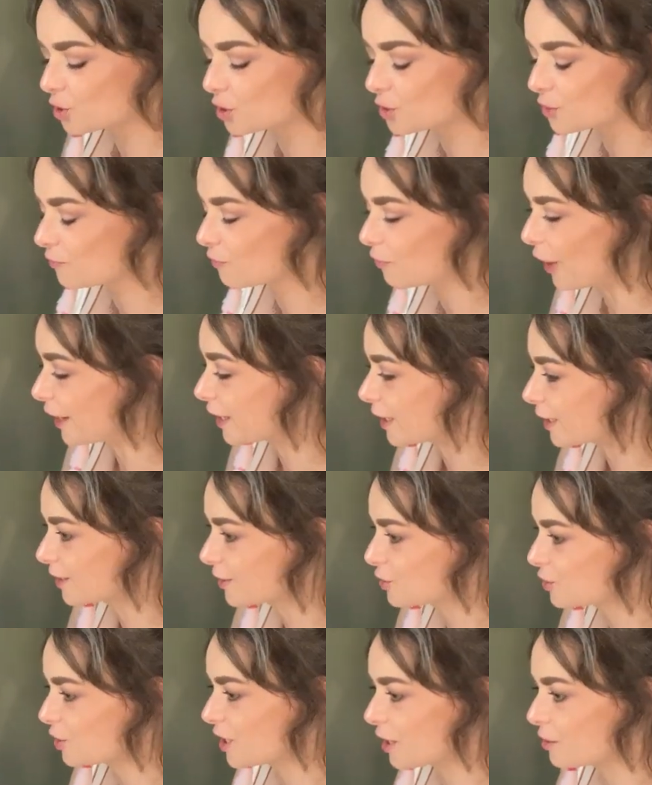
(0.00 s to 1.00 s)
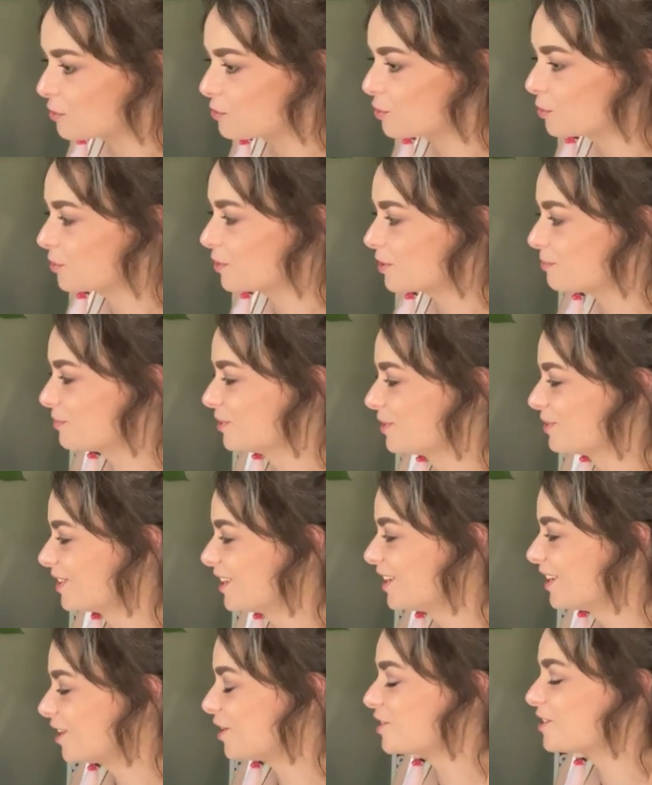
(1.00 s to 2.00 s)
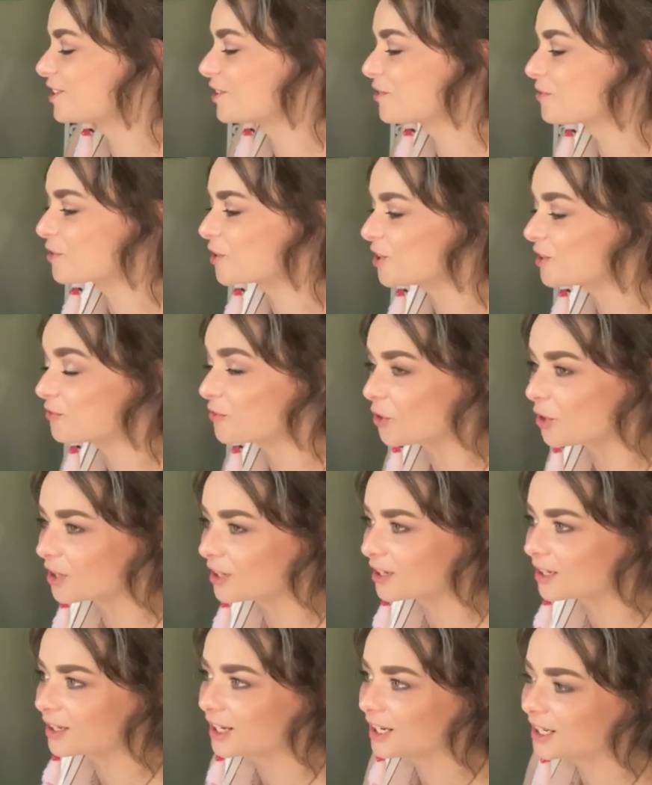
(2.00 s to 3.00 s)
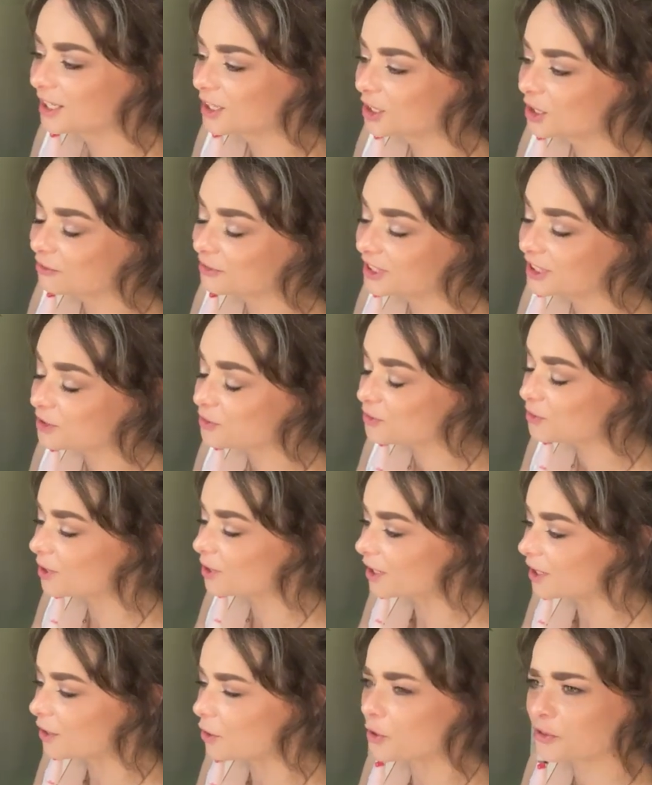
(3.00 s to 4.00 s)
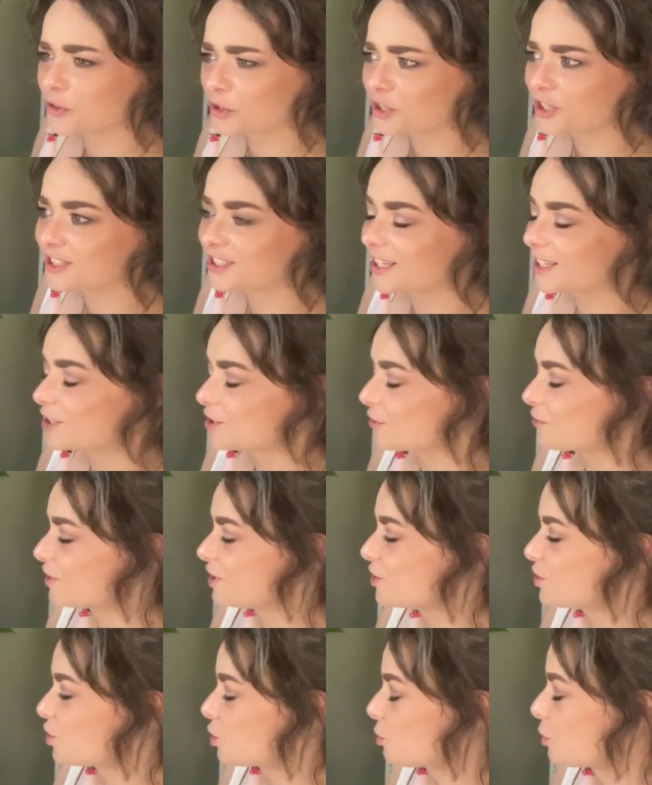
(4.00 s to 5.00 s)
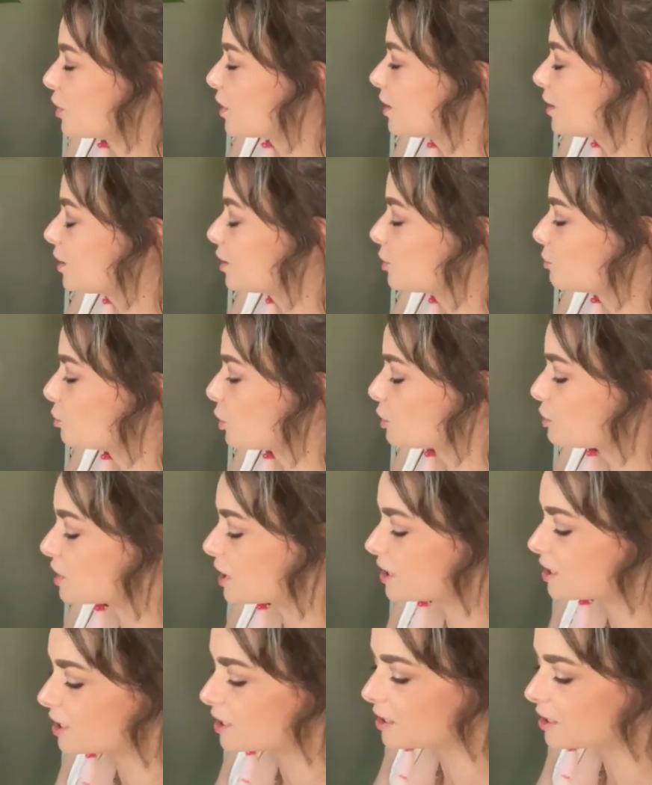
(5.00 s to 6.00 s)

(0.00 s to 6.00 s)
just fighting to get through them. 134 of these, or 36 of these stupid little post-its